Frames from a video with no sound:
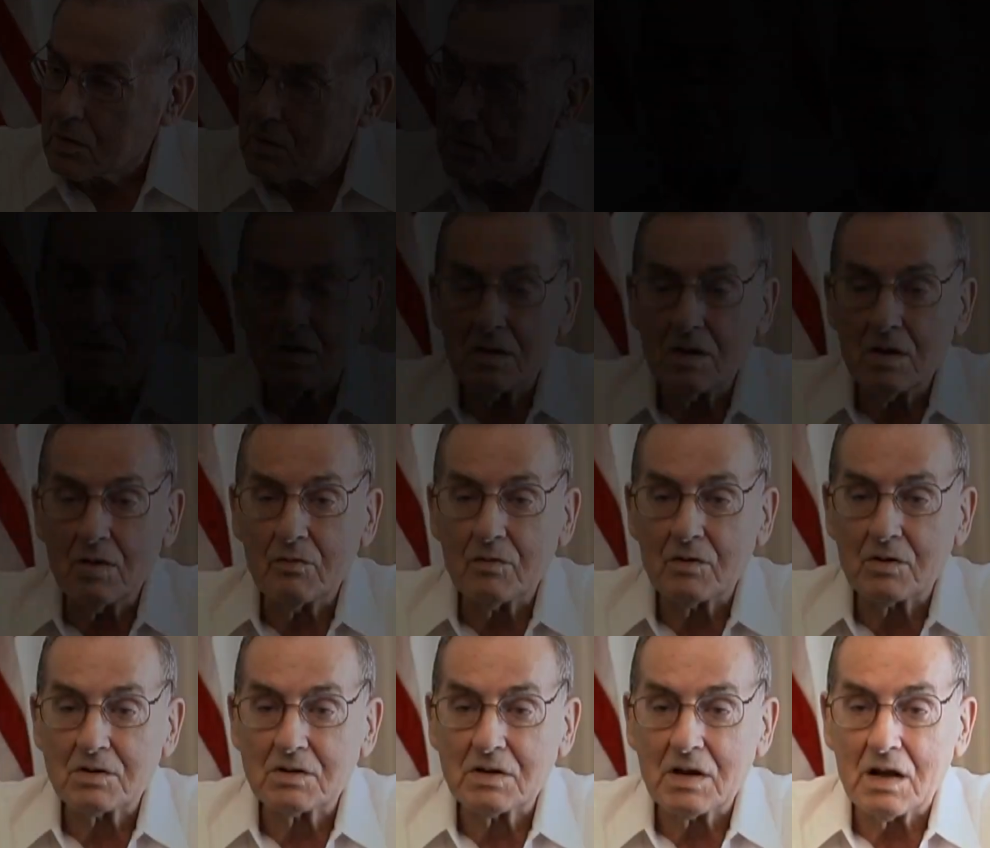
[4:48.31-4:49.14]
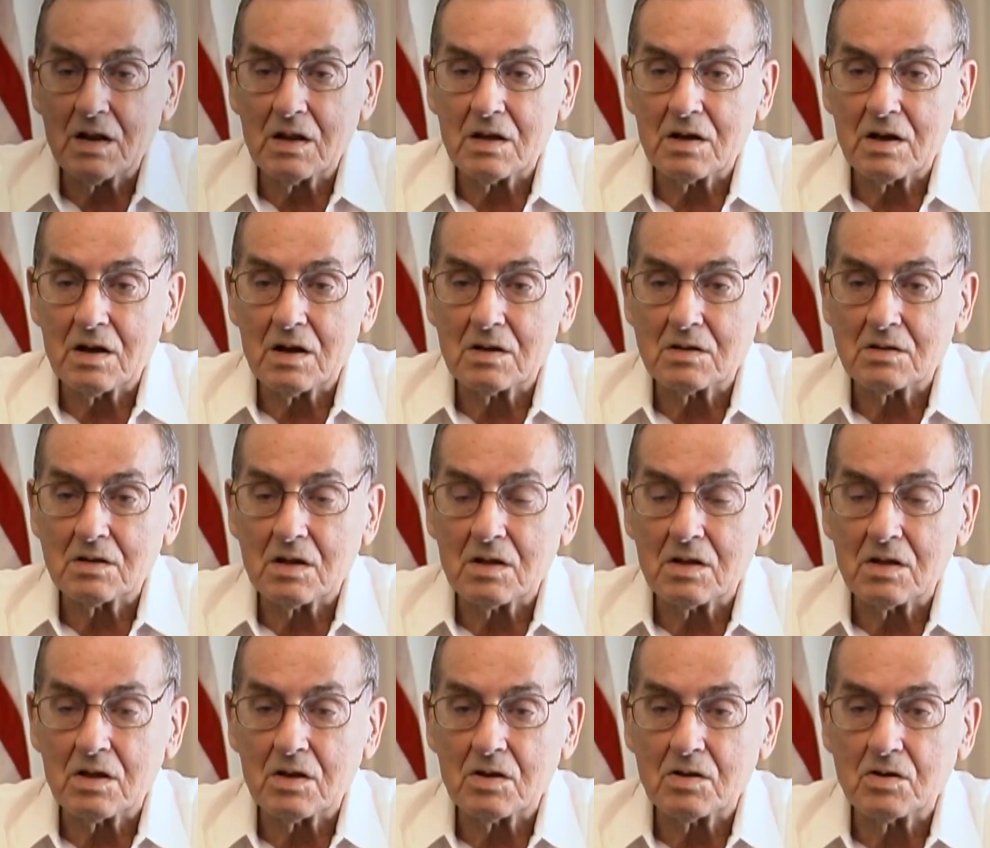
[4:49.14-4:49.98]
And he was telling us that
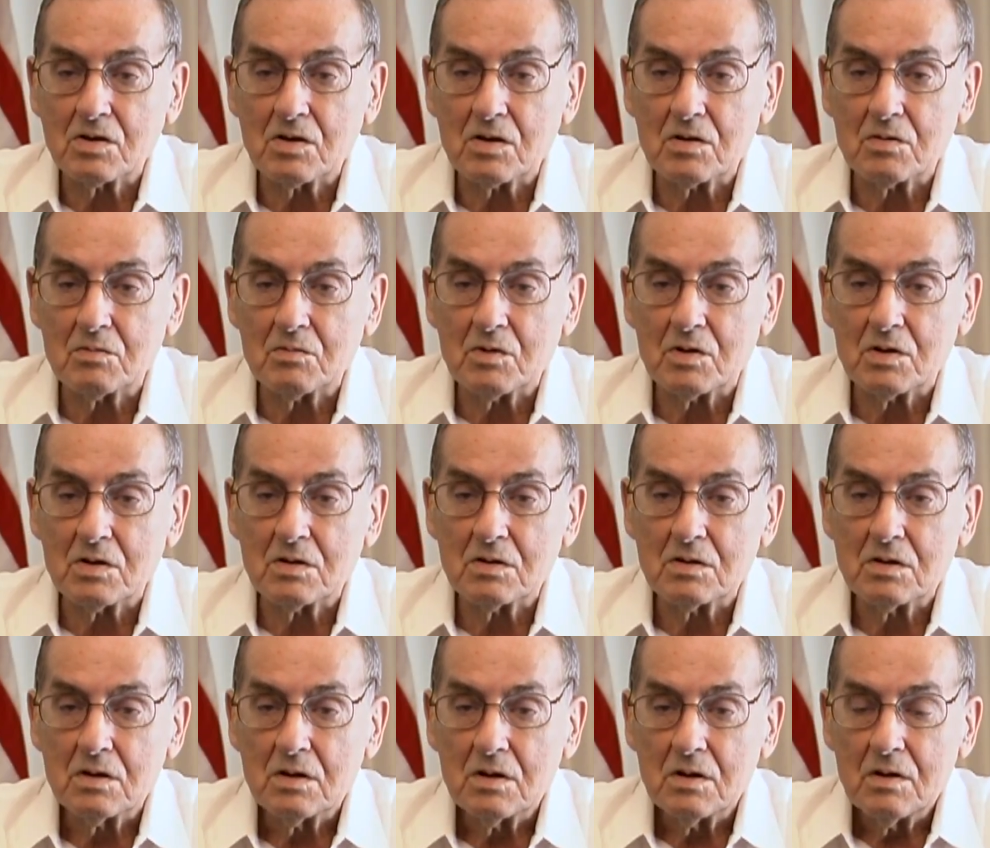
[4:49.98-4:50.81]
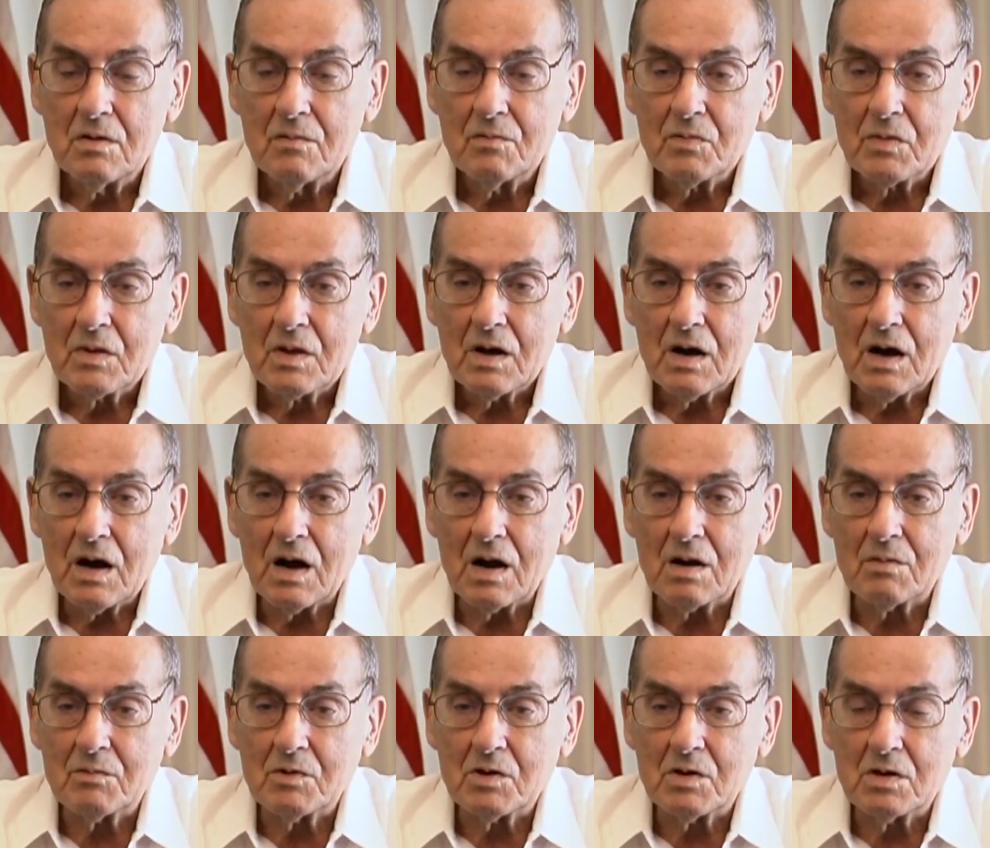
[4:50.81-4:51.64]
the German
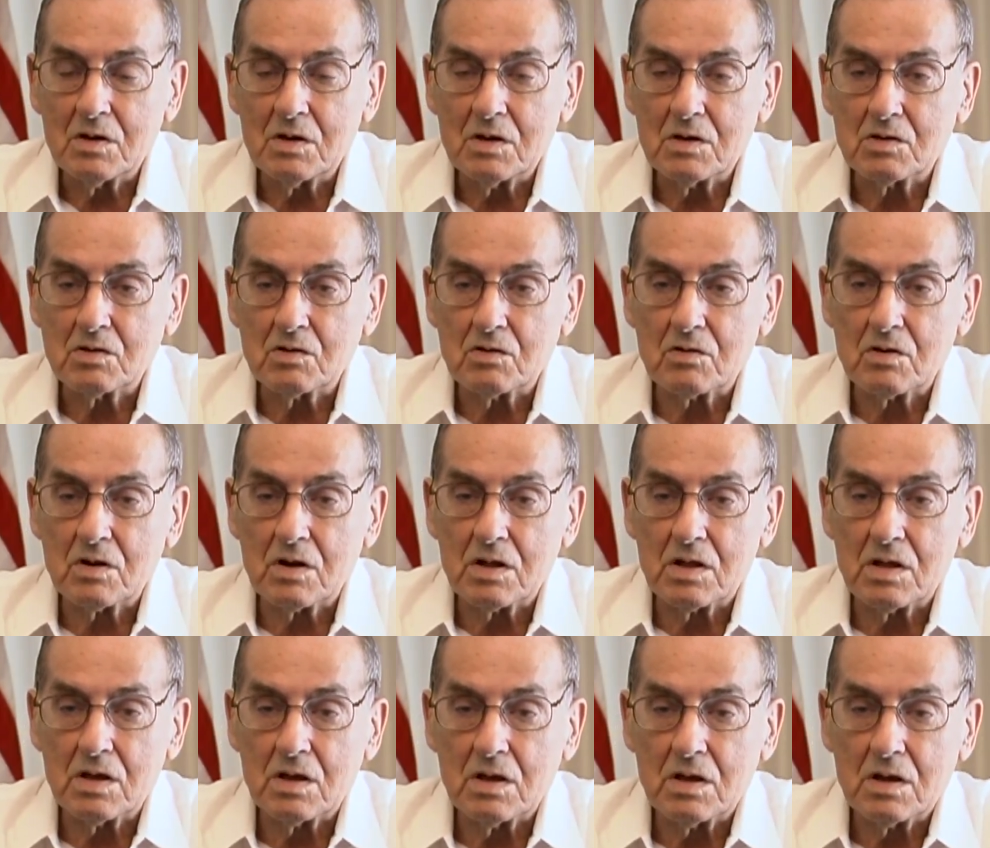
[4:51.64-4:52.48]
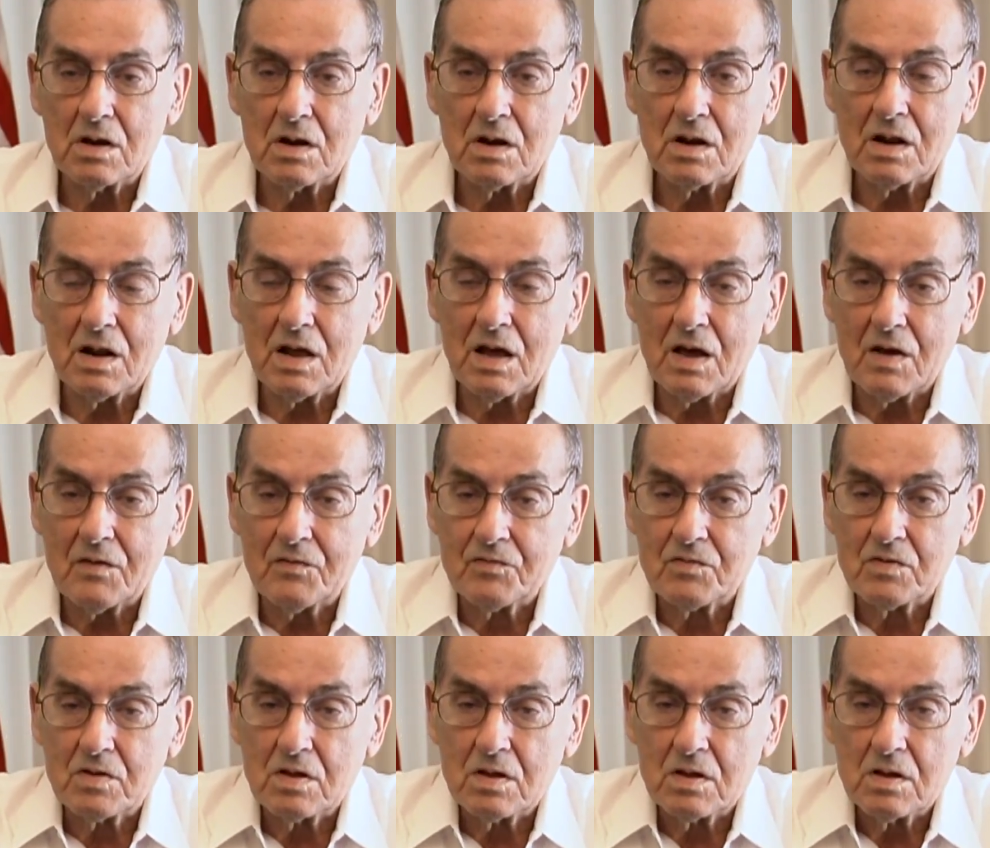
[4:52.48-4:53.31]
army is already
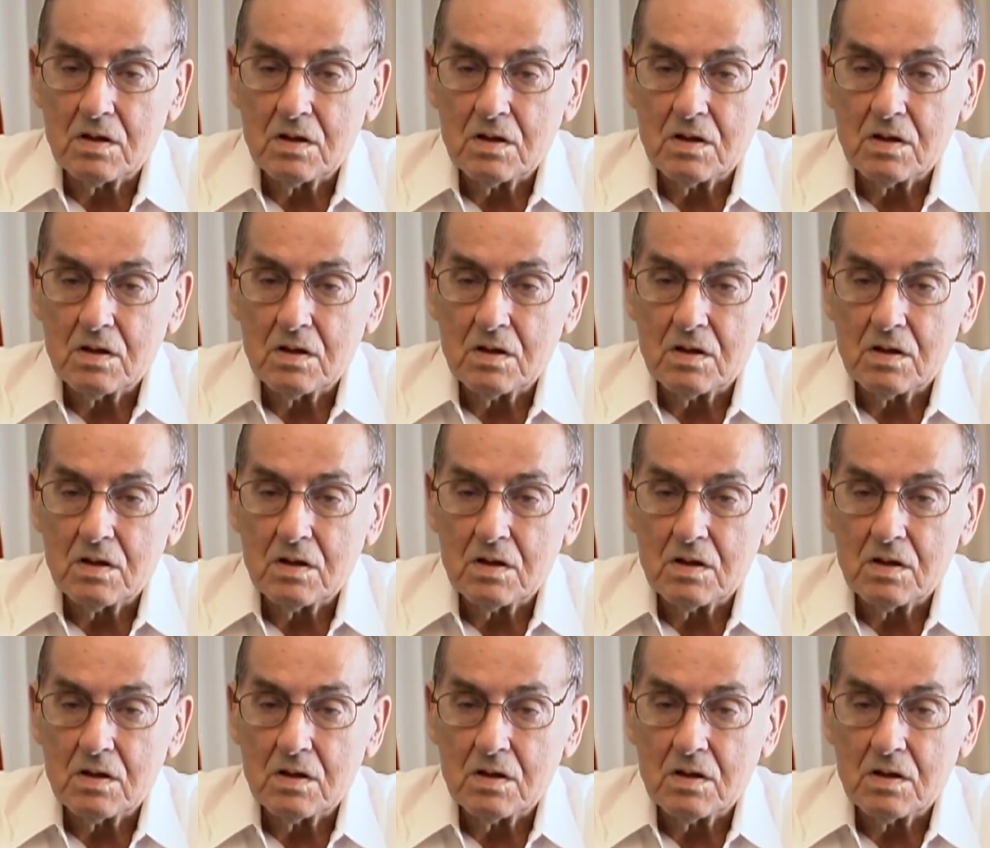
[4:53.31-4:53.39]
left.